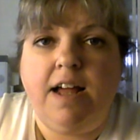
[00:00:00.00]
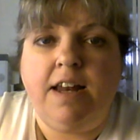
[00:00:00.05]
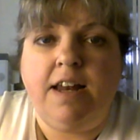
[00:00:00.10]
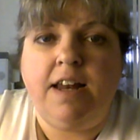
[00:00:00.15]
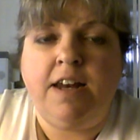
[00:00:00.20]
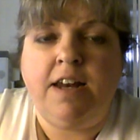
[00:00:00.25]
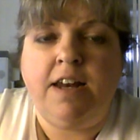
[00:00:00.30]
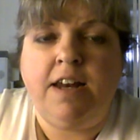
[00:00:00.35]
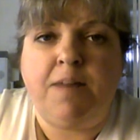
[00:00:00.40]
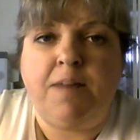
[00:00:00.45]

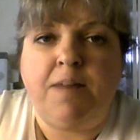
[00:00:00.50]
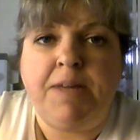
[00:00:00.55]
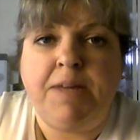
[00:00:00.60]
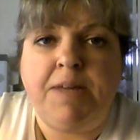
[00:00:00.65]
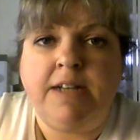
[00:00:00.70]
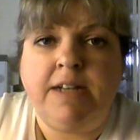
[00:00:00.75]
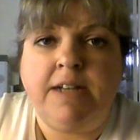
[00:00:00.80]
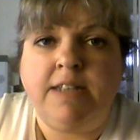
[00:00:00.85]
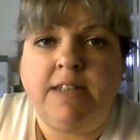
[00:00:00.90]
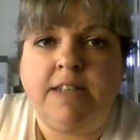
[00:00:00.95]
Not
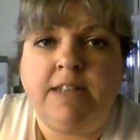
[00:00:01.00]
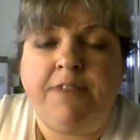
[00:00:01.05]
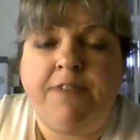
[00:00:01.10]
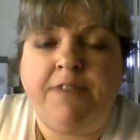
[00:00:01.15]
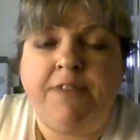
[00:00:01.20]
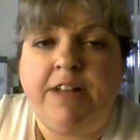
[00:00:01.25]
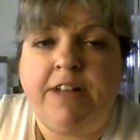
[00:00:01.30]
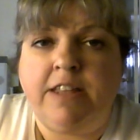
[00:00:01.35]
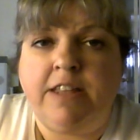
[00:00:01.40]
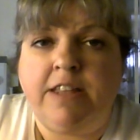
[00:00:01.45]
because I
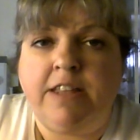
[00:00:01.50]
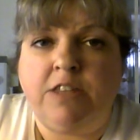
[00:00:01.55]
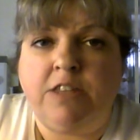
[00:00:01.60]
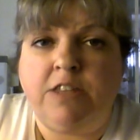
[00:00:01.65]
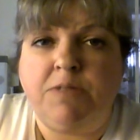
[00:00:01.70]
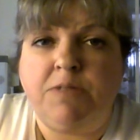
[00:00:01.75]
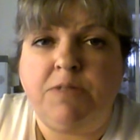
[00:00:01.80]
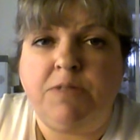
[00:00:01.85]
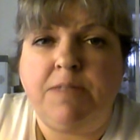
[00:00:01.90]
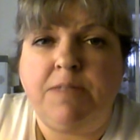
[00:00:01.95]
felt like that there
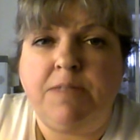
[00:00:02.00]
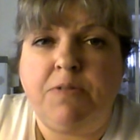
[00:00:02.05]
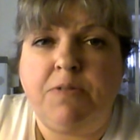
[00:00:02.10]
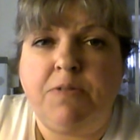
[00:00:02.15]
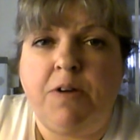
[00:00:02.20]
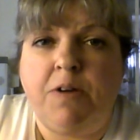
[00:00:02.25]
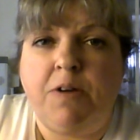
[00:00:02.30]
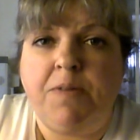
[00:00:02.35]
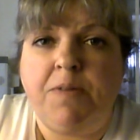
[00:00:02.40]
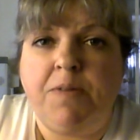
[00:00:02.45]
was something
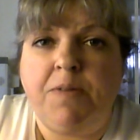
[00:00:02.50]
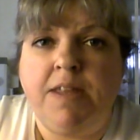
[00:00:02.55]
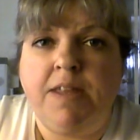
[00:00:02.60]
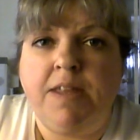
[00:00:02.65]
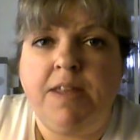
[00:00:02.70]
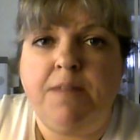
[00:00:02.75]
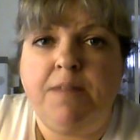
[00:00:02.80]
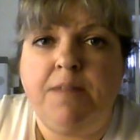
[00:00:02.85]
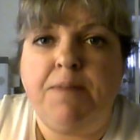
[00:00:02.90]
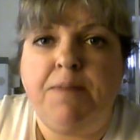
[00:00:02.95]
wrong with
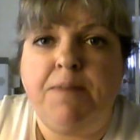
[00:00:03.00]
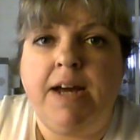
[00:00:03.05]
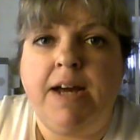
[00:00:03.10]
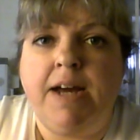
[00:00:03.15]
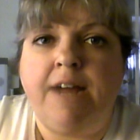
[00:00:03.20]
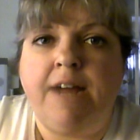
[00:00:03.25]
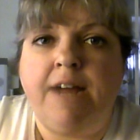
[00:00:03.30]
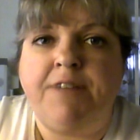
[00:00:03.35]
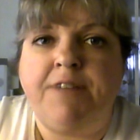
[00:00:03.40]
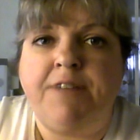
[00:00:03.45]
it, but
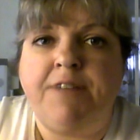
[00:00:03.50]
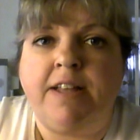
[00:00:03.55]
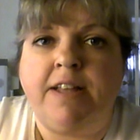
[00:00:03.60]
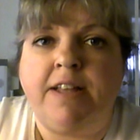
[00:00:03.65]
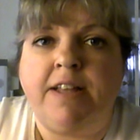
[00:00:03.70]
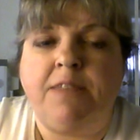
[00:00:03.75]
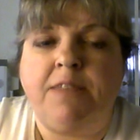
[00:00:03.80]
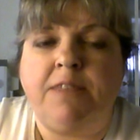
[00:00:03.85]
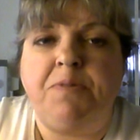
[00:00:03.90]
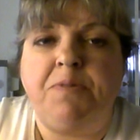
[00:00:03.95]
I felt
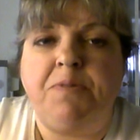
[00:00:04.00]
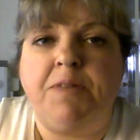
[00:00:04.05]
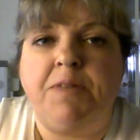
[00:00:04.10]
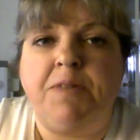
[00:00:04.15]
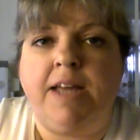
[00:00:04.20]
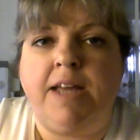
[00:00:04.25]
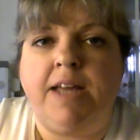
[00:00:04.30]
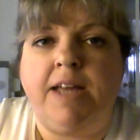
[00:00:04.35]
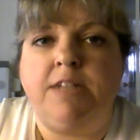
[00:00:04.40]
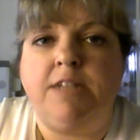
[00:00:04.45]
like that we
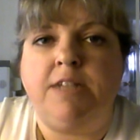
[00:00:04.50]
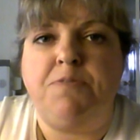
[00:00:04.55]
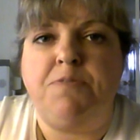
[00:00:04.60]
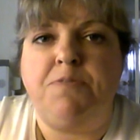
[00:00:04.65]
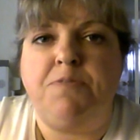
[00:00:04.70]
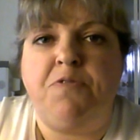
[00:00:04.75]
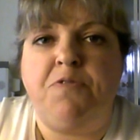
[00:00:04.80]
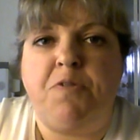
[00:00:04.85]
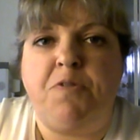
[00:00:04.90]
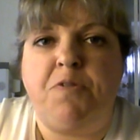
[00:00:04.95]
really had to
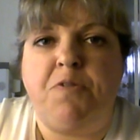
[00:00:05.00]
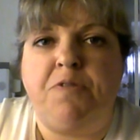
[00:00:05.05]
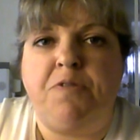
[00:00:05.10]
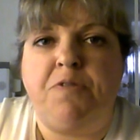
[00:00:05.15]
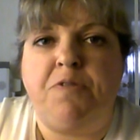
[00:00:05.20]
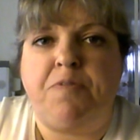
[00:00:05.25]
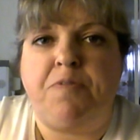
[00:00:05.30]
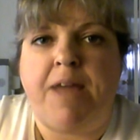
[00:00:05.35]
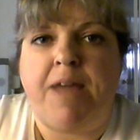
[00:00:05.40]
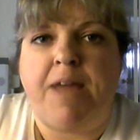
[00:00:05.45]
move forward
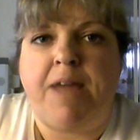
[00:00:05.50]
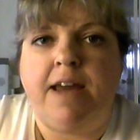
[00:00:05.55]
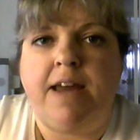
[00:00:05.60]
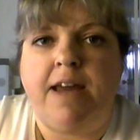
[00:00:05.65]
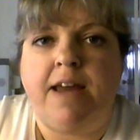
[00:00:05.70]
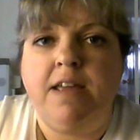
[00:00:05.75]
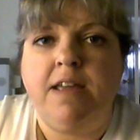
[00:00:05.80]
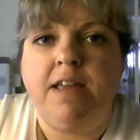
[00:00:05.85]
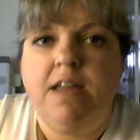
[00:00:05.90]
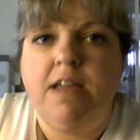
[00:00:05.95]
from that,
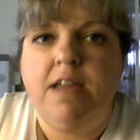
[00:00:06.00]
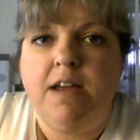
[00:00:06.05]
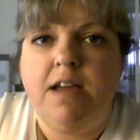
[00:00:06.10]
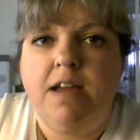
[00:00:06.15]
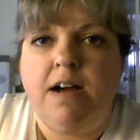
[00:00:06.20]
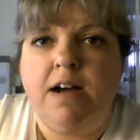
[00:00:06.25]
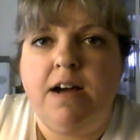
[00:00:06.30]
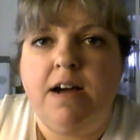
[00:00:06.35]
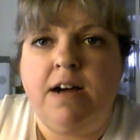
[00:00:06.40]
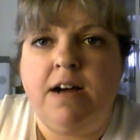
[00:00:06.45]

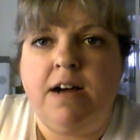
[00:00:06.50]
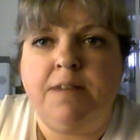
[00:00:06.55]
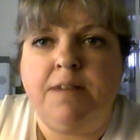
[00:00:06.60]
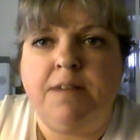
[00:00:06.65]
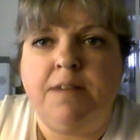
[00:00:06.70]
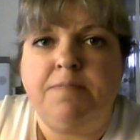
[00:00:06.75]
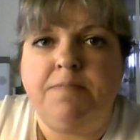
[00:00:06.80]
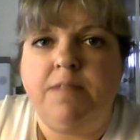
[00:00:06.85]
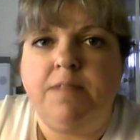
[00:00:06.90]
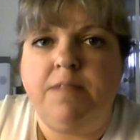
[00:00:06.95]

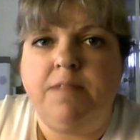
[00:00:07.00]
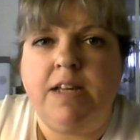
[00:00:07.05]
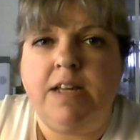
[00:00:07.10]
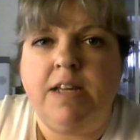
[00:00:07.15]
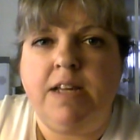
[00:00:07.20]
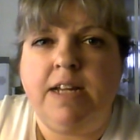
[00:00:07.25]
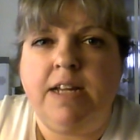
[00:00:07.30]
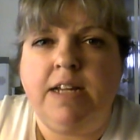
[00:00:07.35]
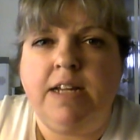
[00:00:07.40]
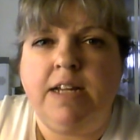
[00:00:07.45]
and
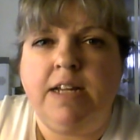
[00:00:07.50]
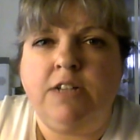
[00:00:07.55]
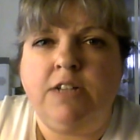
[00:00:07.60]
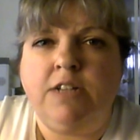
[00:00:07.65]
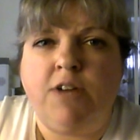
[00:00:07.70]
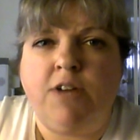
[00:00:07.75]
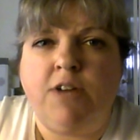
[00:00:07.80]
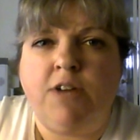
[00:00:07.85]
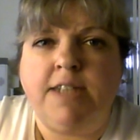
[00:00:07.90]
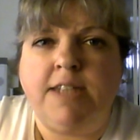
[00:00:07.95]

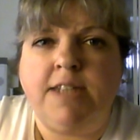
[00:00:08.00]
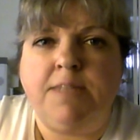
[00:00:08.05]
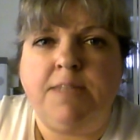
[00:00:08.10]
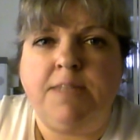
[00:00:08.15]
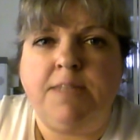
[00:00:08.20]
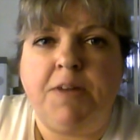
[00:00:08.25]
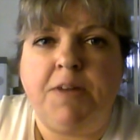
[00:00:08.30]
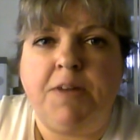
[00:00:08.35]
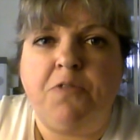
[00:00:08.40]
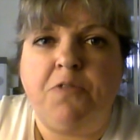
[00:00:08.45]
try some
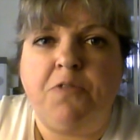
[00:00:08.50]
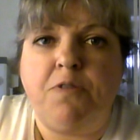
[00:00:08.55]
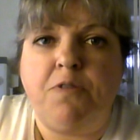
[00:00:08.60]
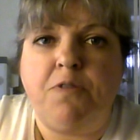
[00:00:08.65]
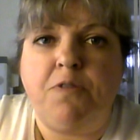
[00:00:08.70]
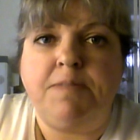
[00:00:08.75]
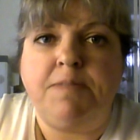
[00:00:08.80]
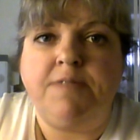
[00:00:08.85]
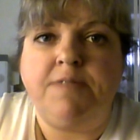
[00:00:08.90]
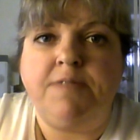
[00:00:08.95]
other
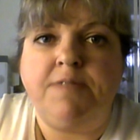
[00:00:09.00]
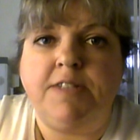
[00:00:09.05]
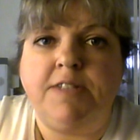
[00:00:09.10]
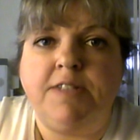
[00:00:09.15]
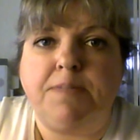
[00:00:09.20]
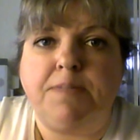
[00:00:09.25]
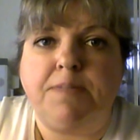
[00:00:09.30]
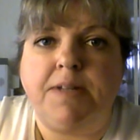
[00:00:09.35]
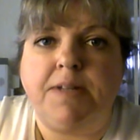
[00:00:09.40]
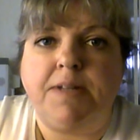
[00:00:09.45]
forms of
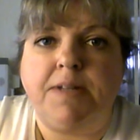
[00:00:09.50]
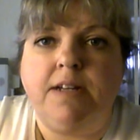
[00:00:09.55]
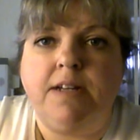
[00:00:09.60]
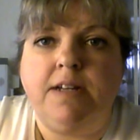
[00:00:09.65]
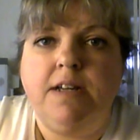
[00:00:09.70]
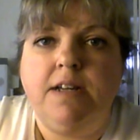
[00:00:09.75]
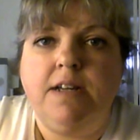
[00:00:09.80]
discipline.